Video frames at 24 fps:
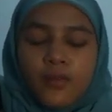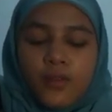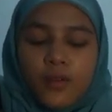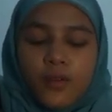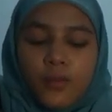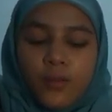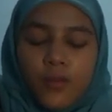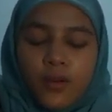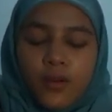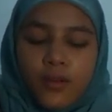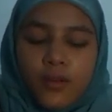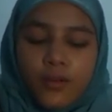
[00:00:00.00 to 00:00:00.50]

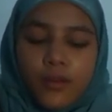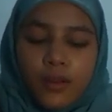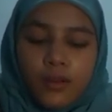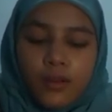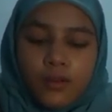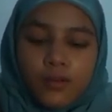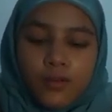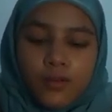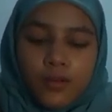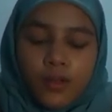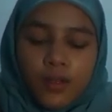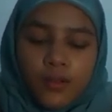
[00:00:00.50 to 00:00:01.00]
For more
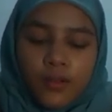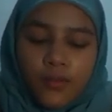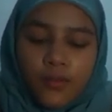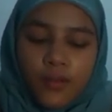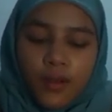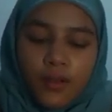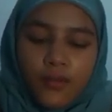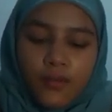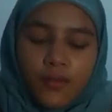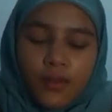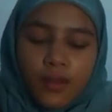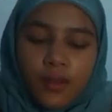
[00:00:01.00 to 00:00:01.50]
than
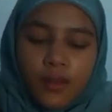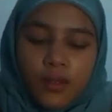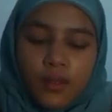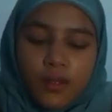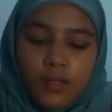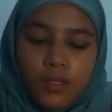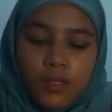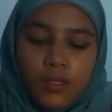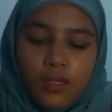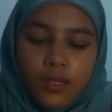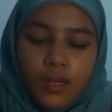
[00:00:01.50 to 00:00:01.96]
25 years,